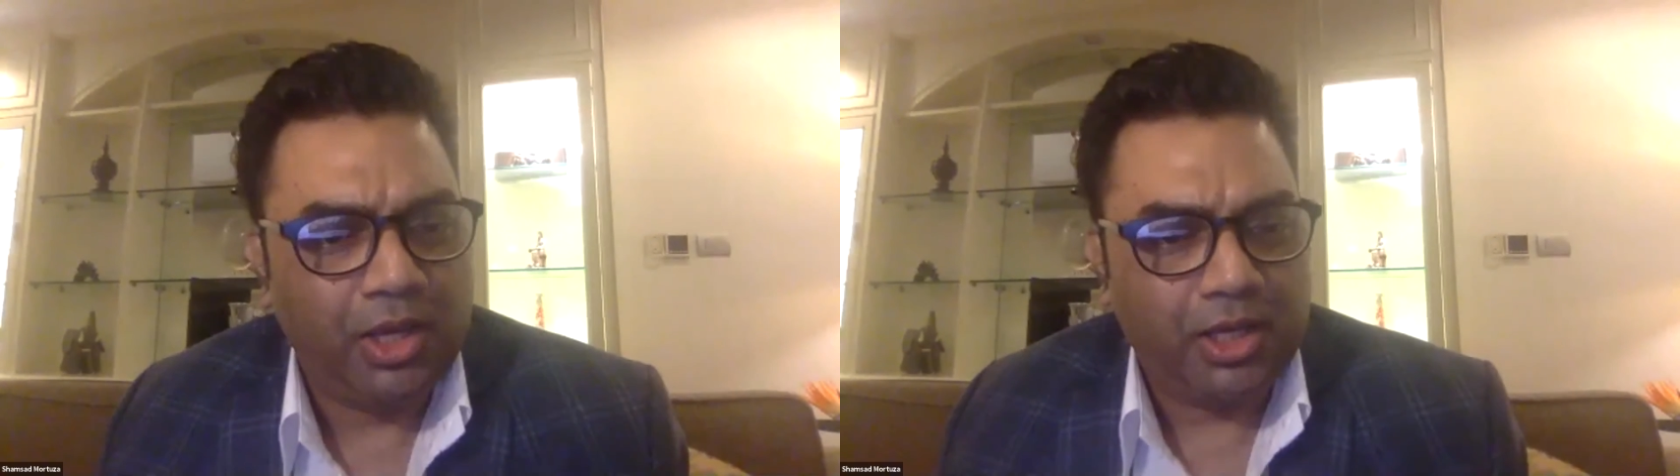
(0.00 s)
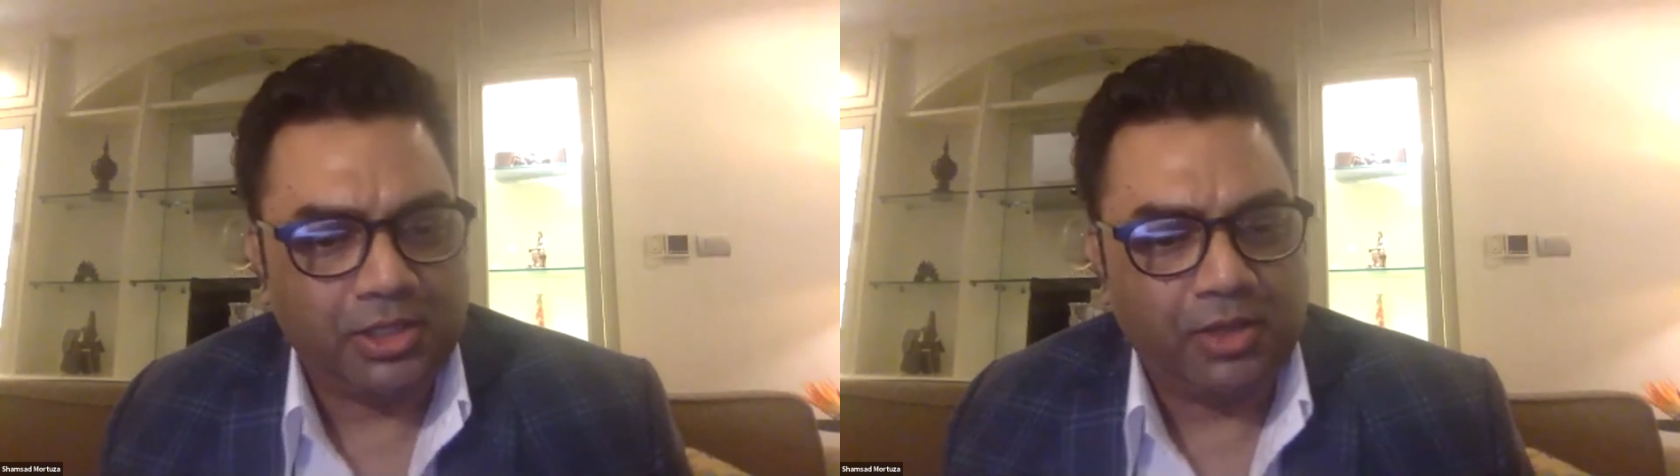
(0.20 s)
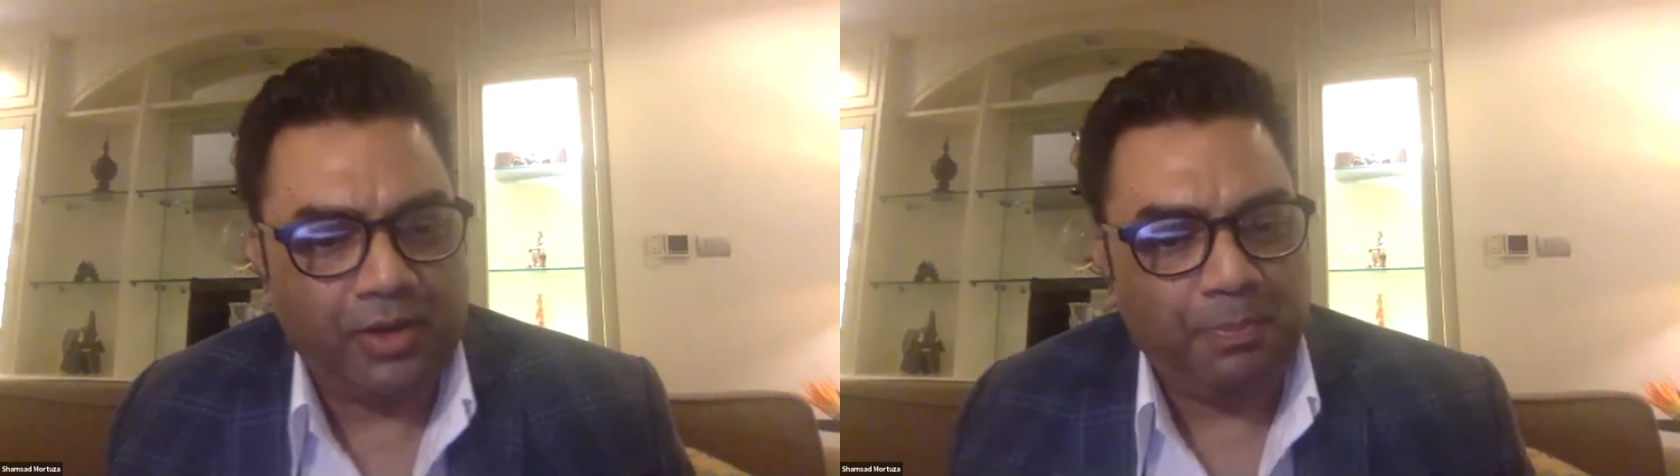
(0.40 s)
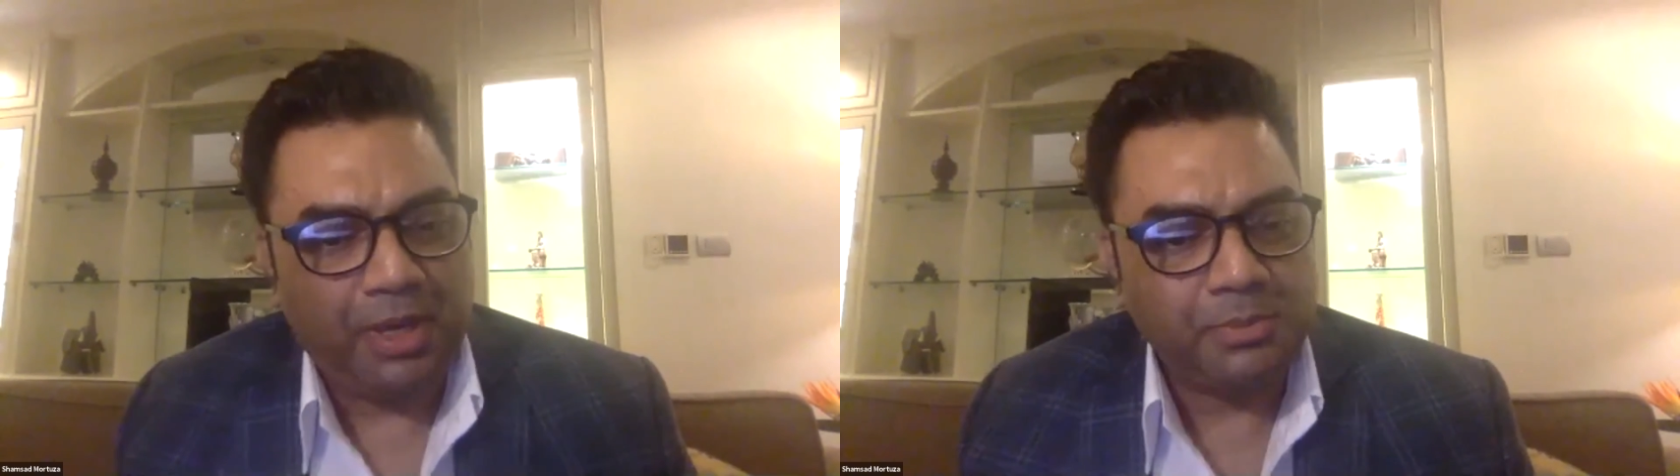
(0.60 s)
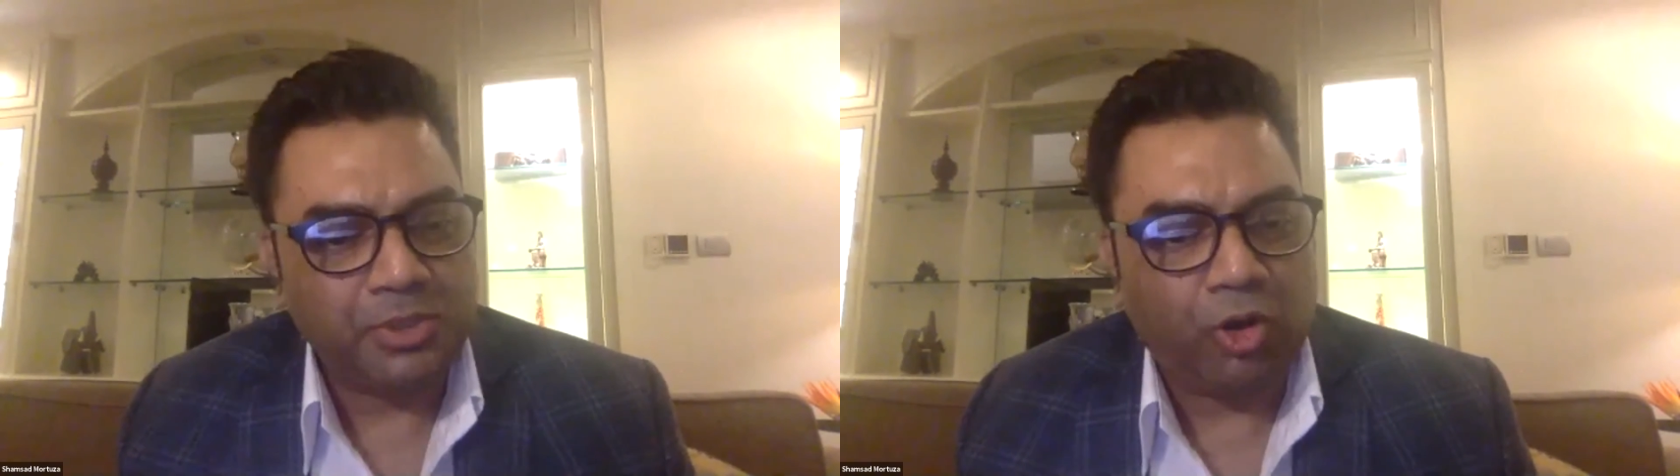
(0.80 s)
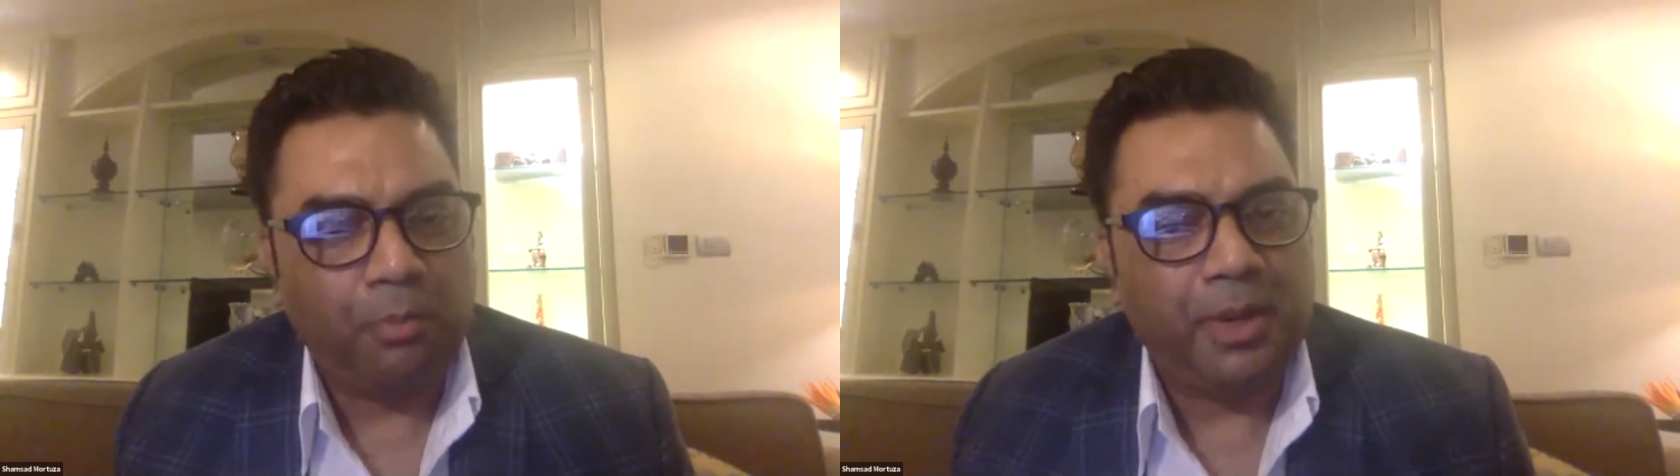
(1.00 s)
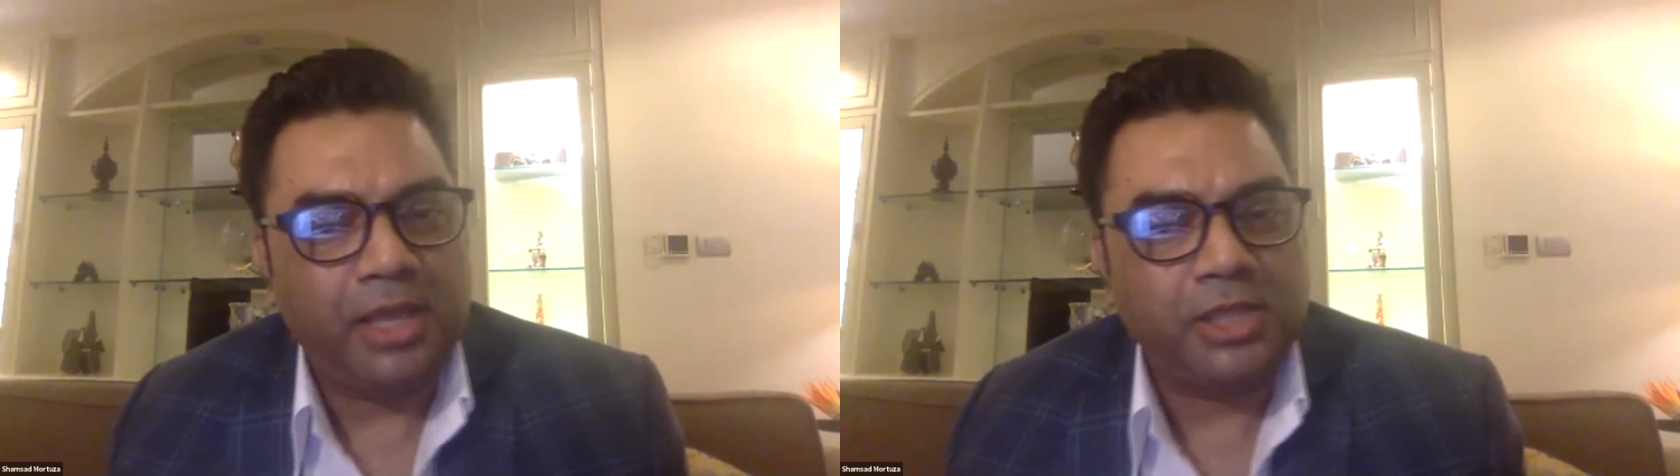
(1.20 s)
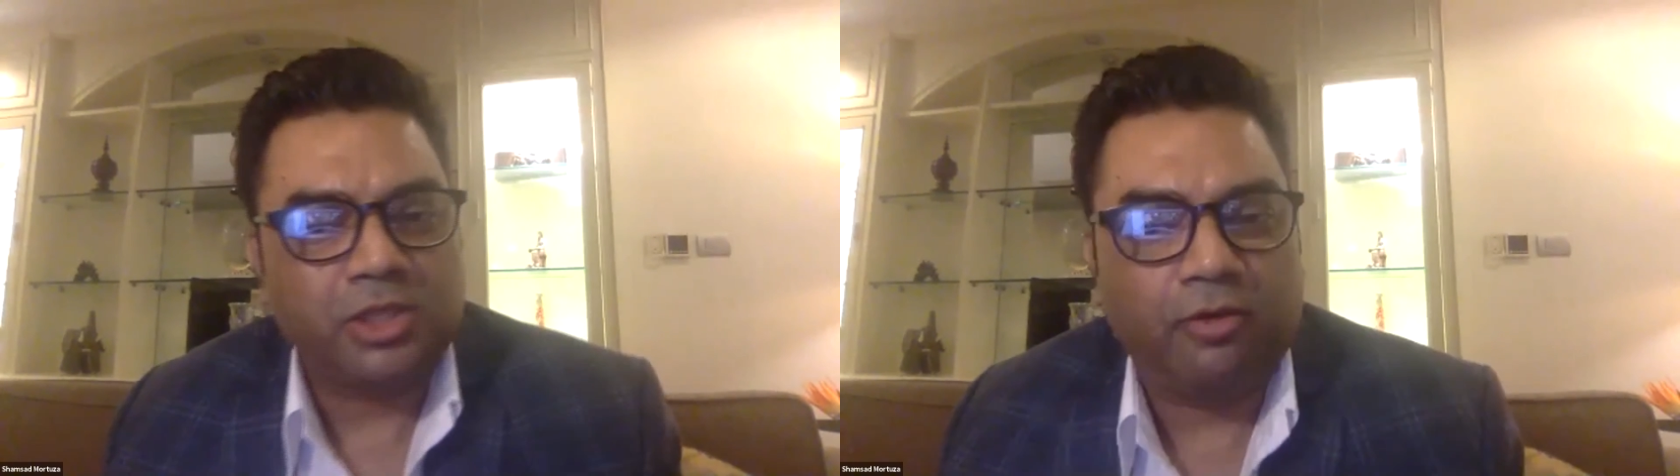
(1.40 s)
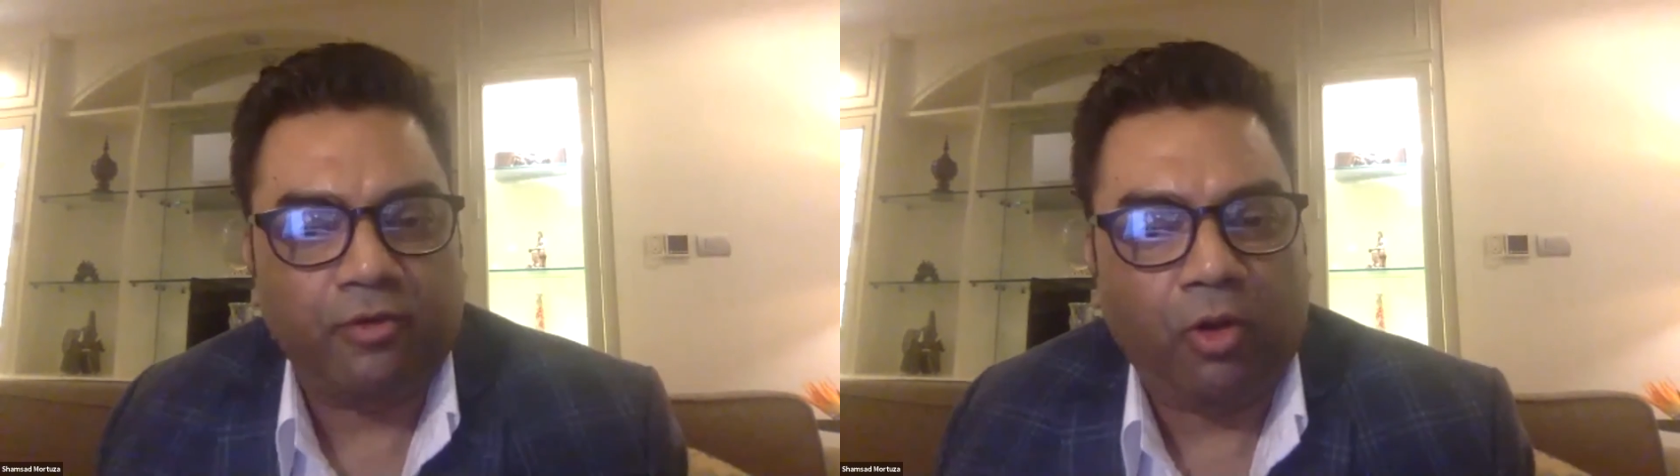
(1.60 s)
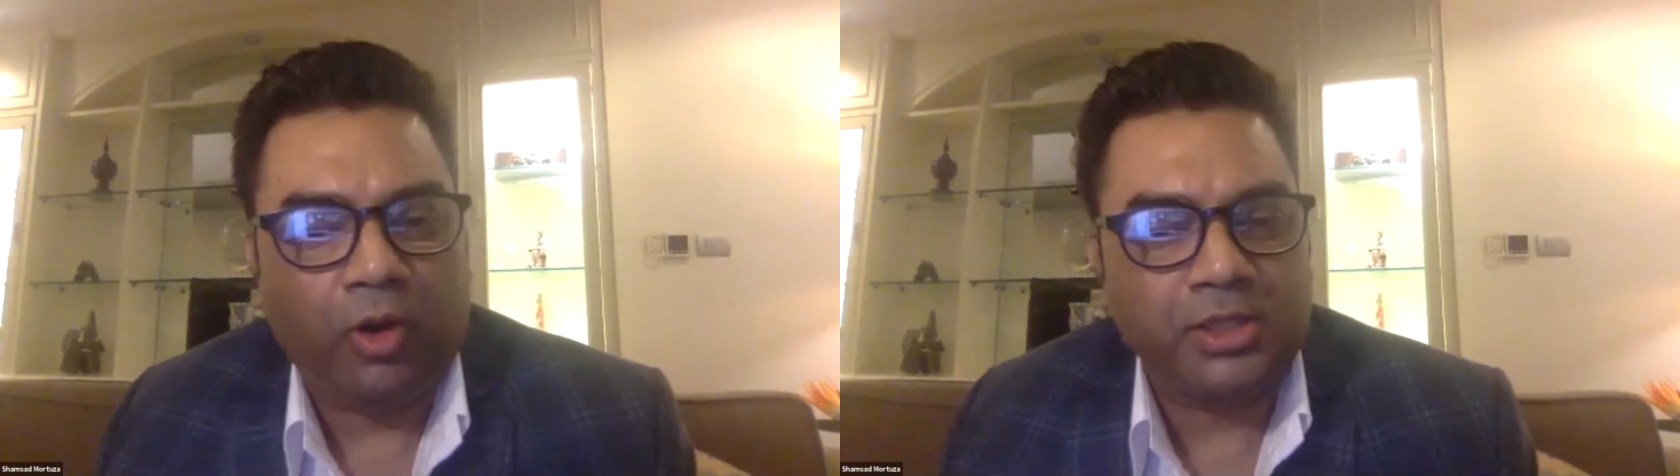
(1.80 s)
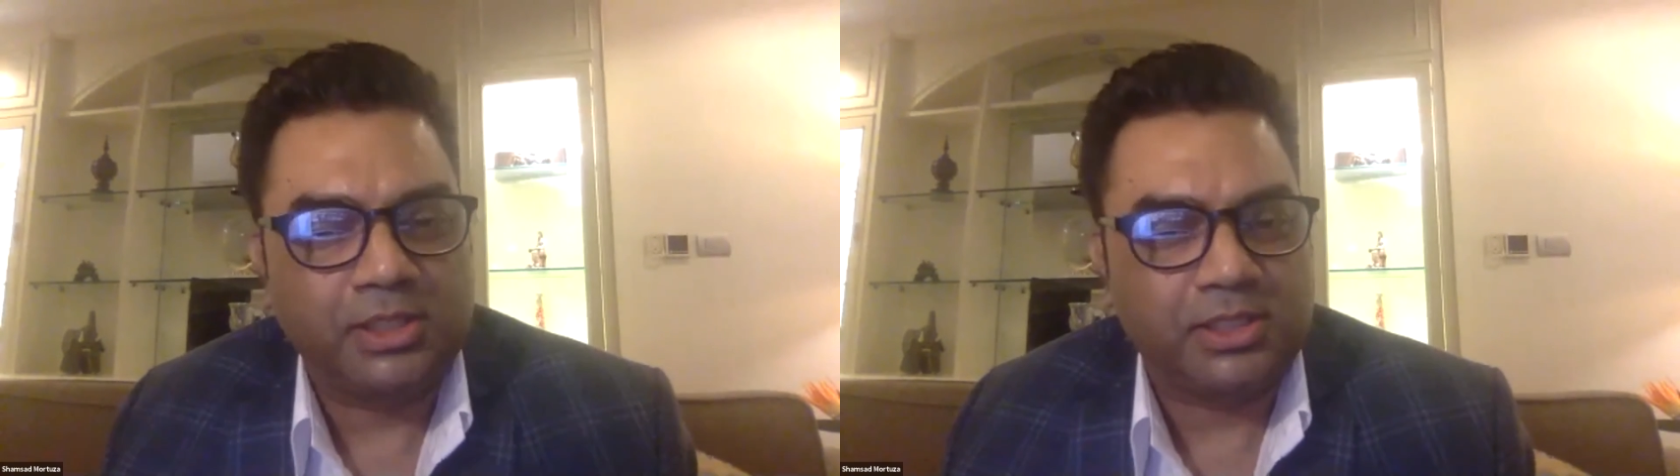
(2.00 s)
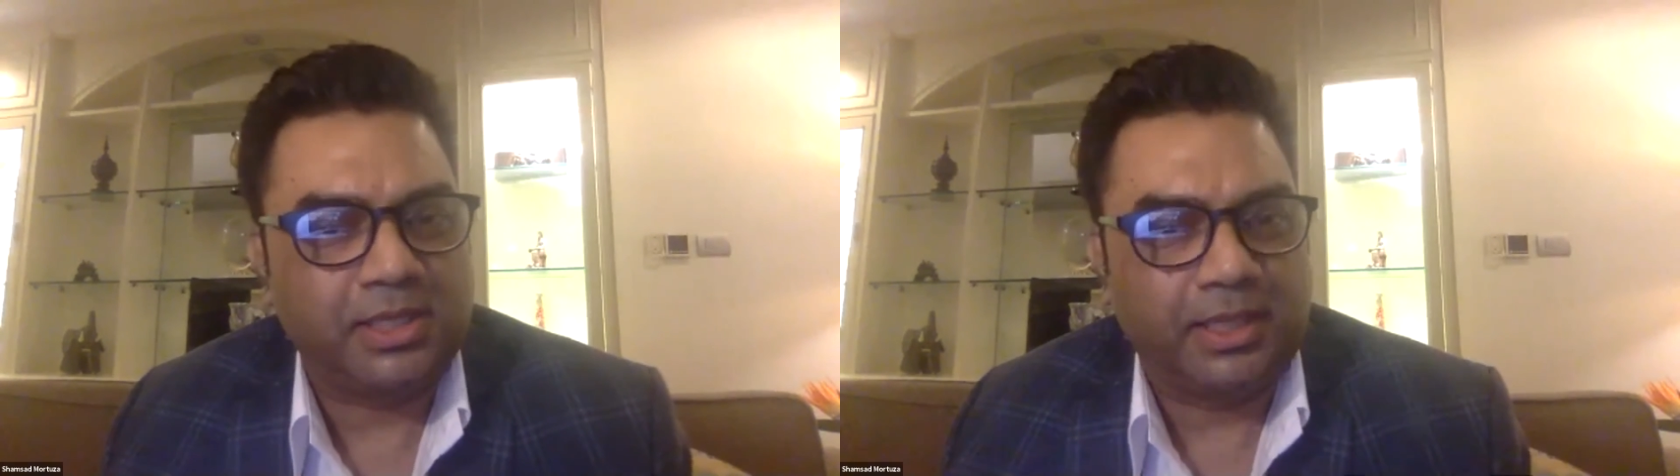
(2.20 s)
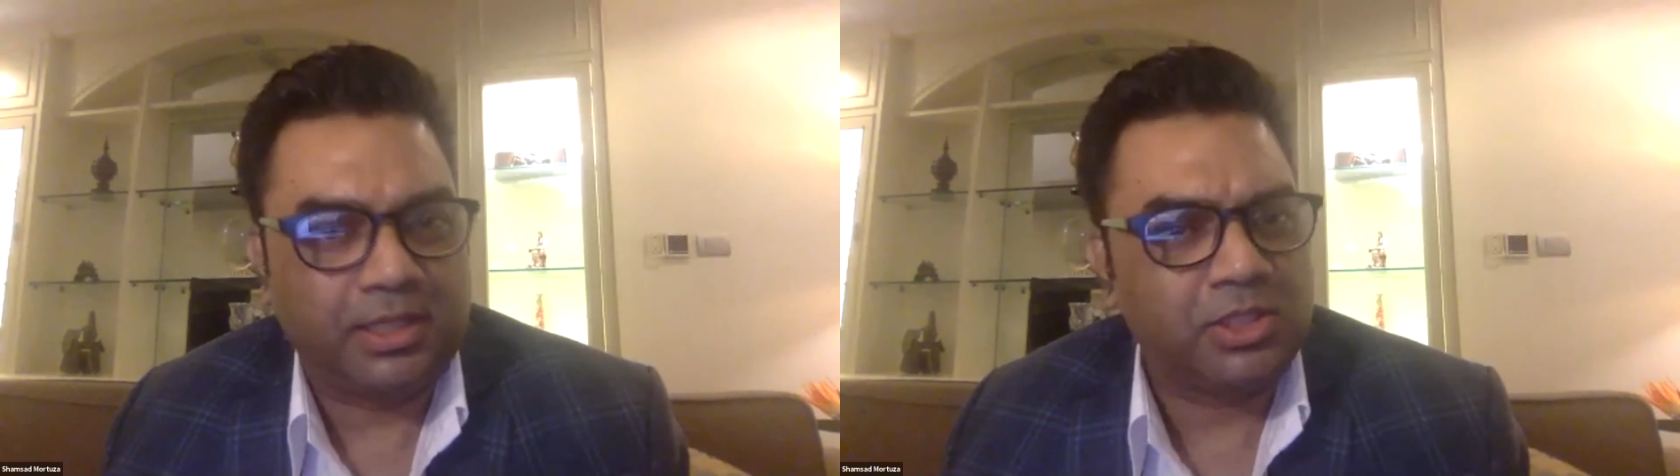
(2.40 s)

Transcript: So it becomes a combination of knowledge and skills.